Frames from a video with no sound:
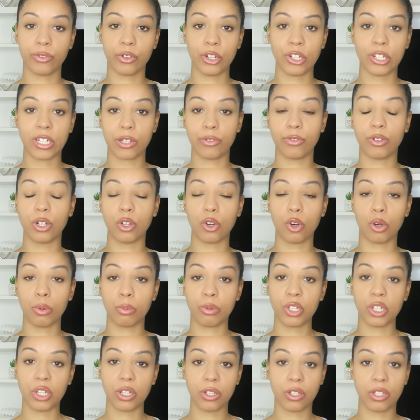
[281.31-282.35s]
through different
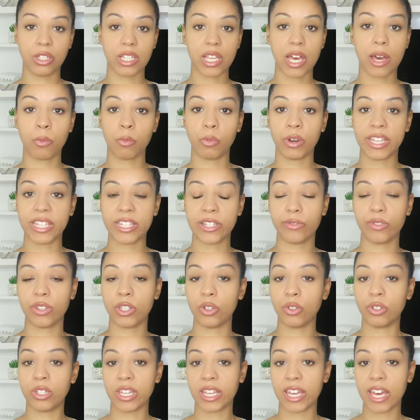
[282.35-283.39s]
options and ways for
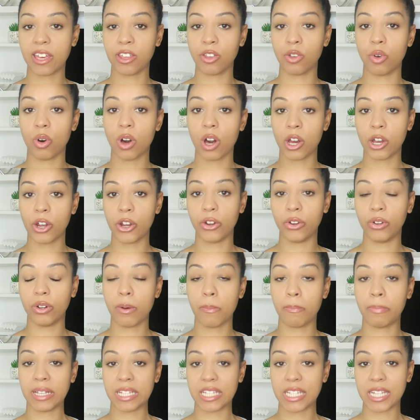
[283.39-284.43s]
you to get your own
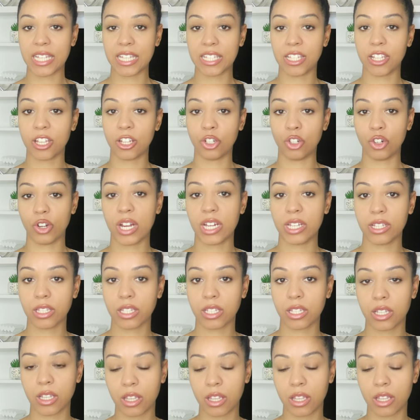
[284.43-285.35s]
business address.